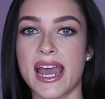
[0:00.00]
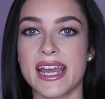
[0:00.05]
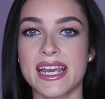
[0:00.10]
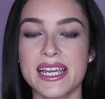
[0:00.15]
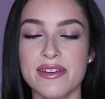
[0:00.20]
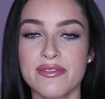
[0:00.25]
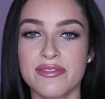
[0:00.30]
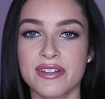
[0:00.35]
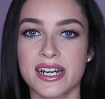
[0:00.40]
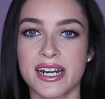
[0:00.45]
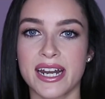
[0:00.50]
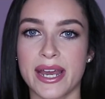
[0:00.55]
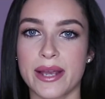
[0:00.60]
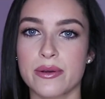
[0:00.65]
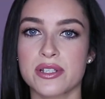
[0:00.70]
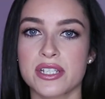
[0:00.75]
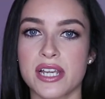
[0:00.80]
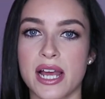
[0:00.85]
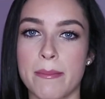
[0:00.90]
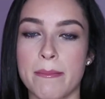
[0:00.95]
even it
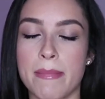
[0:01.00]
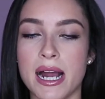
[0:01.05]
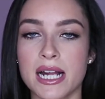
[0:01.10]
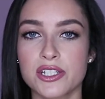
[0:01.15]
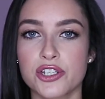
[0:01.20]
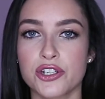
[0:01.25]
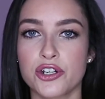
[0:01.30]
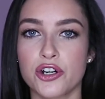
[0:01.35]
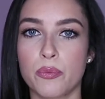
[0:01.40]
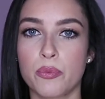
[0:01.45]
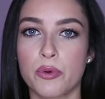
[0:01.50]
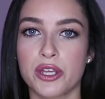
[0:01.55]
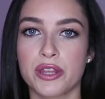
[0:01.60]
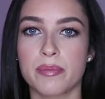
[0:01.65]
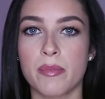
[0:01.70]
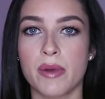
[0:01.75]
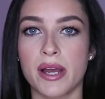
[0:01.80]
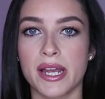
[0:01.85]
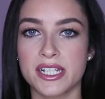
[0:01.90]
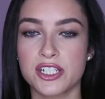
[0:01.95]
out and match it up
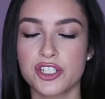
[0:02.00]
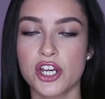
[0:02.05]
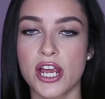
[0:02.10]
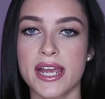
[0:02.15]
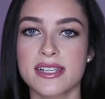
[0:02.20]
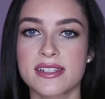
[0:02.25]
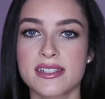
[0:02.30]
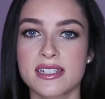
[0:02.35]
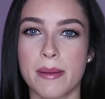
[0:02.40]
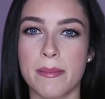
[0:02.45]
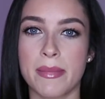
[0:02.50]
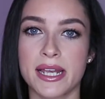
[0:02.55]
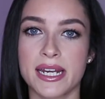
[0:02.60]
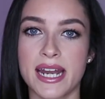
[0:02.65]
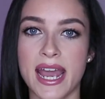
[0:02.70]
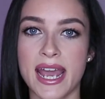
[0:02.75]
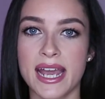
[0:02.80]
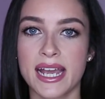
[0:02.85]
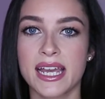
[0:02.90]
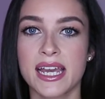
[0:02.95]
with my chest and my
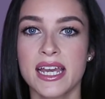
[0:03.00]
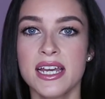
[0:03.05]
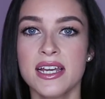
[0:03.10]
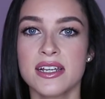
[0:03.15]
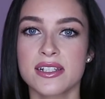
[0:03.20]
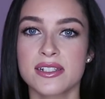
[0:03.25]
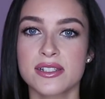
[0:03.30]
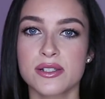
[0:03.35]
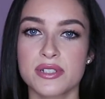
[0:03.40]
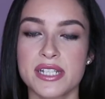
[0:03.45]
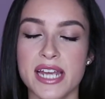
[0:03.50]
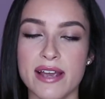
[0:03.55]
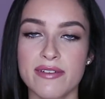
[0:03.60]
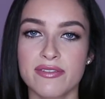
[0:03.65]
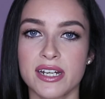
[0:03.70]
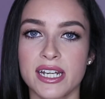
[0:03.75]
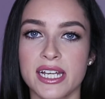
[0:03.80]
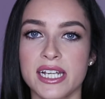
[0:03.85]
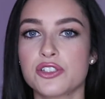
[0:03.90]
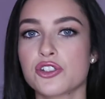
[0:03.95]
neck. So
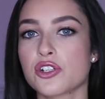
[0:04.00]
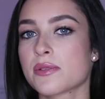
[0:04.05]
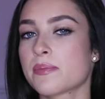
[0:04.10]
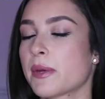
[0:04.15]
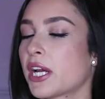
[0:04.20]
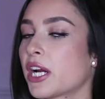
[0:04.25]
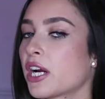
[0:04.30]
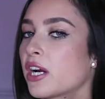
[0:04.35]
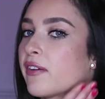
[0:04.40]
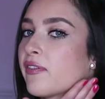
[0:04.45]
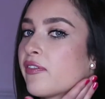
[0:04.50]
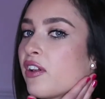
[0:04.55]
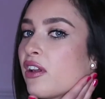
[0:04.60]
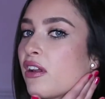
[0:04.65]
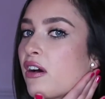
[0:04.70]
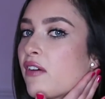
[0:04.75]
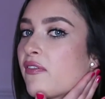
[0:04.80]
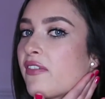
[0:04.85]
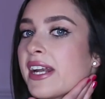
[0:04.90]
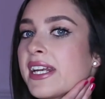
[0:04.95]
definitely just be
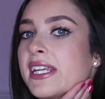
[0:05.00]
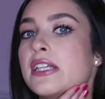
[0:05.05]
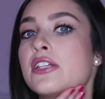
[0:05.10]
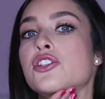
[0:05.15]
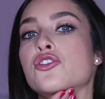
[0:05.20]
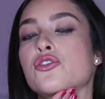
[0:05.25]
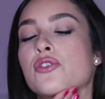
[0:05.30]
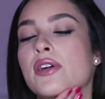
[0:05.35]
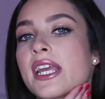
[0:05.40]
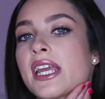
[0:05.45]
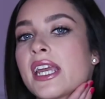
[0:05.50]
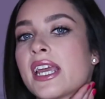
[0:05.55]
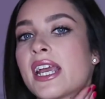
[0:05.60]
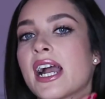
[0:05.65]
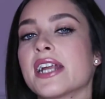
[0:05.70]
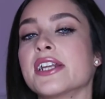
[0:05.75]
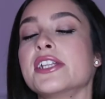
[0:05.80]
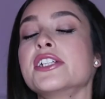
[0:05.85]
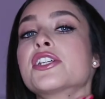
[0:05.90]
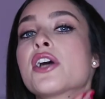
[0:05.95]
careful of any streaking,
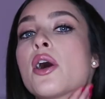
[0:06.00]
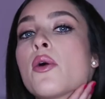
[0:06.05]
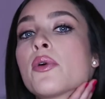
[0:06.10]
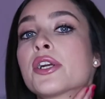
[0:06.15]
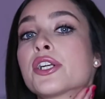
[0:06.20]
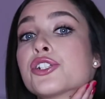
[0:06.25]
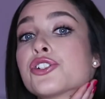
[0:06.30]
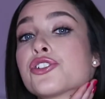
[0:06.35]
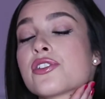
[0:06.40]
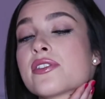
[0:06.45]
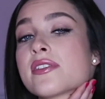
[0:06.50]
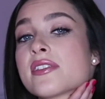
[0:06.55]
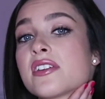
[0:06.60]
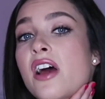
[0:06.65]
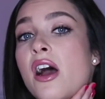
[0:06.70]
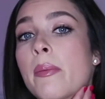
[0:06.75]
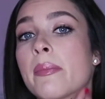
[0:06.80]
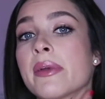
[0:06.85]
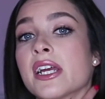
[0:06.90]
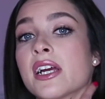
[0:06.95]
and you don't want to just
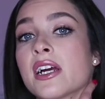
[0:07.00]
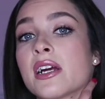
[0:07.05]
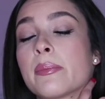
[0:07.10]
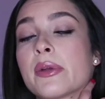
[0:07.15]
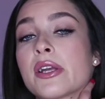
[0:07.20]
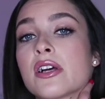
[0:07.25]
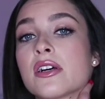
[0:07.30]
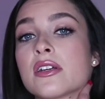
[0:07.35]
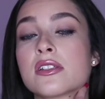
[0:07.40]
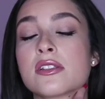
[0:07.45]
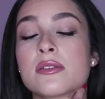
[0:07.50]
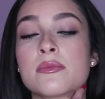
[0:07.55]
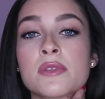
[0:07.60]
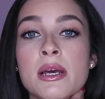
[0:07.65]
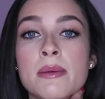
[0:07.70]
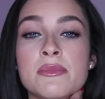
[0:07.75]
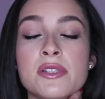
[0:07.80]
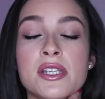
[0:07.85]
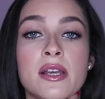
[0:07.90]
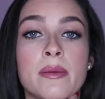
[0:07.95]
stop here, because
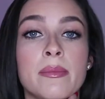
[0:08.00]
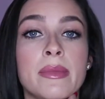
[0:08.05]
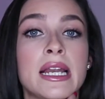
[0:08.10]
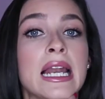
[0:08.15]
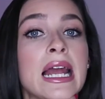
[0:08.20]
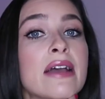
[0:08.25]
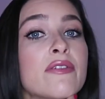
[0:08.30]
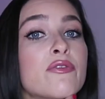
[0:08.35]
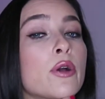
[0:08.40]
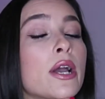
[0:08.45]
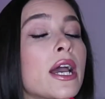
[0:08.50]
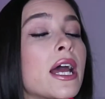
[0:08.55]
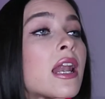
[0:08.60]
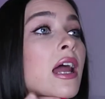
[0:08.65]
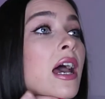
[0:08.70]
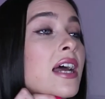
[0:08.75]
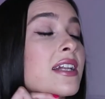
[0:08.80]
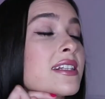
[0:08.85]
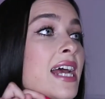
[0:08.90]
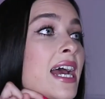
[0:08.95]
sometimes you can be left with
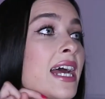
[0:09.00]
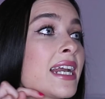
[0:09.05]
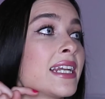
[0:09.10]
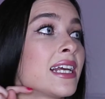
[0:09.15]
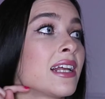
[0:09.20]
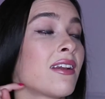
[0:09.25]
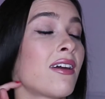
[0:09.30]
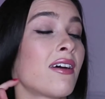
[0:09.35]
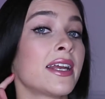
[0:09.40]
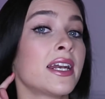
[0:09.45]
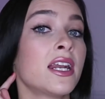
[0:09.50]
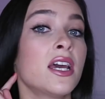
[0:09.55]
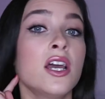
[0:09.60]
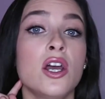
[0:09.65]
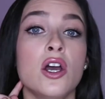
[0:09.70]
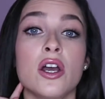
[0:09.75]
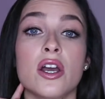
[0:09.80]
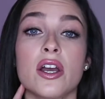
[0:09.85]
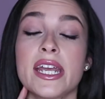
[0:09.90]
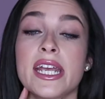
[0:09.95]
a tanning line
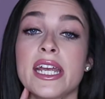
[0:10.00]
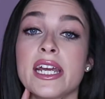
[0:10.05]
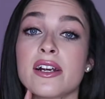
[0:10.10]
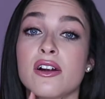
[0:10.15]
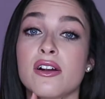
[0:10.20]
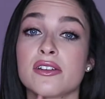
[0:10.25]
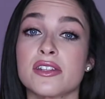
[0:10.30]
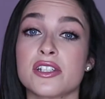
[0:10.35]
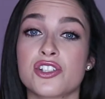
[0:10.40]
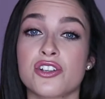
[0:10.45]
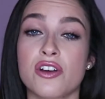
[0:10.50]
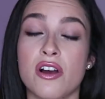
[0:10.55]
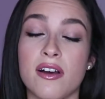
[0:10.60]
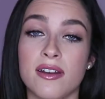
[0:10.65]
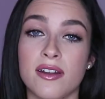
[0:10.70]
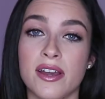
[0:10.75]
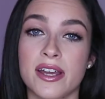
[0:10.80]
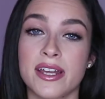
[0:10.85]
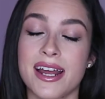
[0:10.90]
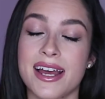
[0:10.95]
here on the
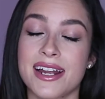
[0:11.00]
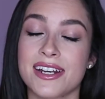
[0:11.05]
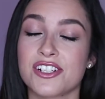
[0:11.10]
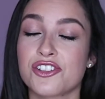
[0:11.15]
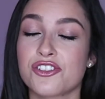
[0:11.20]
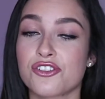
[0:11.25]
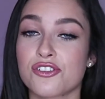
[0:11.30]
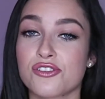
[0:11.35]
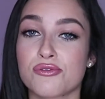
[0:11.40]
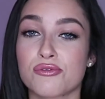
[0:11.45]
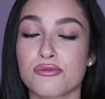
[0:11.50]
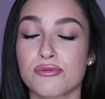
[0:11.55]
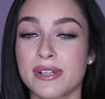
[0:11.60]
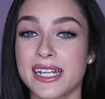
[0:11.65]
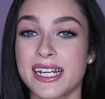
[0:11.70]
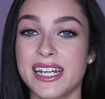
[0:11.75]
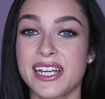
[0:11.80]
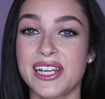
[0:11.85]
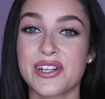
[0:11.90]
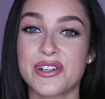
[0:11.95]
jawline and it's just
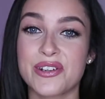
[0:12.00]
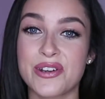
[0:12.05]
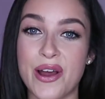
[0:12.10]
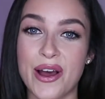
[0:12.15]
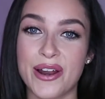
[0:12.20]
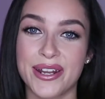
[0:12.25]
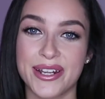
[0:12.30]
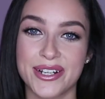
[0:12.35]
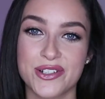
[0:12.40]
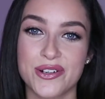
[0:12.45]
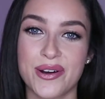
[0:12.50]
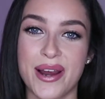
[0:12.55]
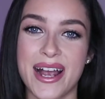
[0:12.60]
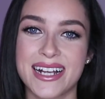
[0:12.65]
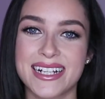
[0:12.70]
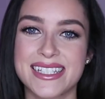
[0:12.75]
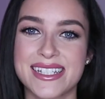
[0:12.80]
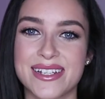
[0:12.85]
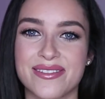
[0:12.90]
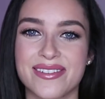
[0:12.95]
really not
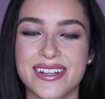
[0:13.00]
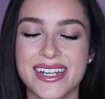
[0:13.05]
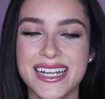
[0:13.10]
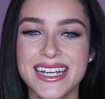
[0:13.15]
attractive.